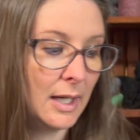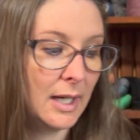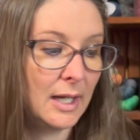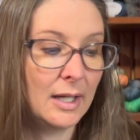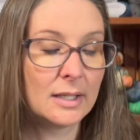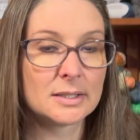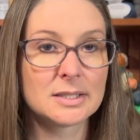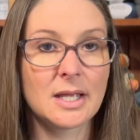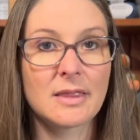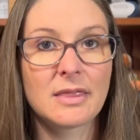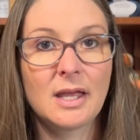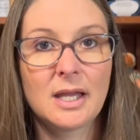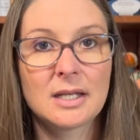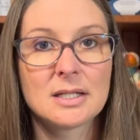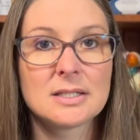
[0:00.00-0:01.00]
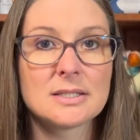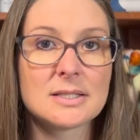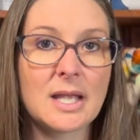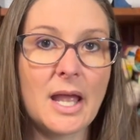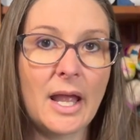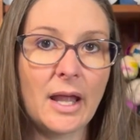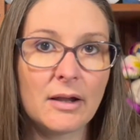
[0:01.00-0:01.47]
And that is
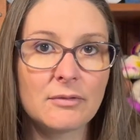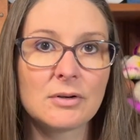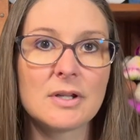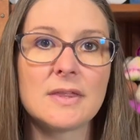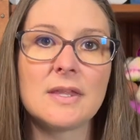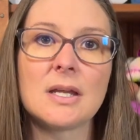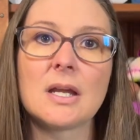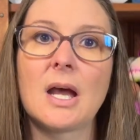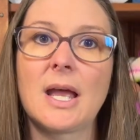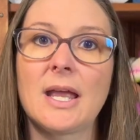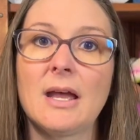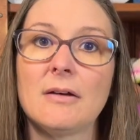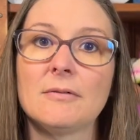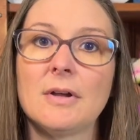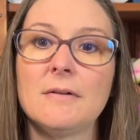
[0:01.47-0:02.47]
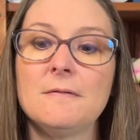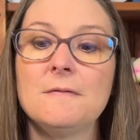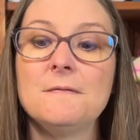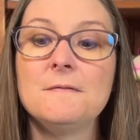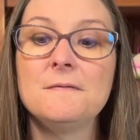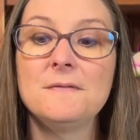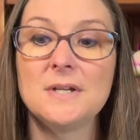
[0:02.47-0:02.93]
everything I have
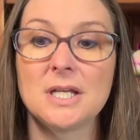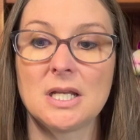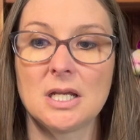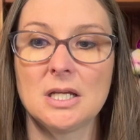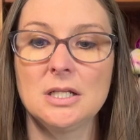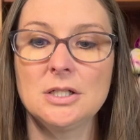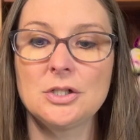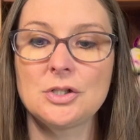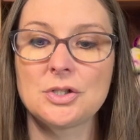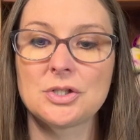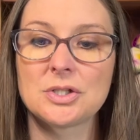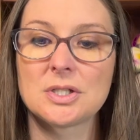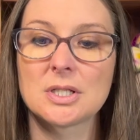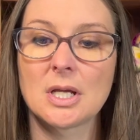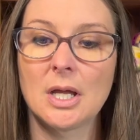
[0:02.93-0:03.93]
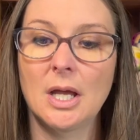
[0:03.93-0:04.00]
finished.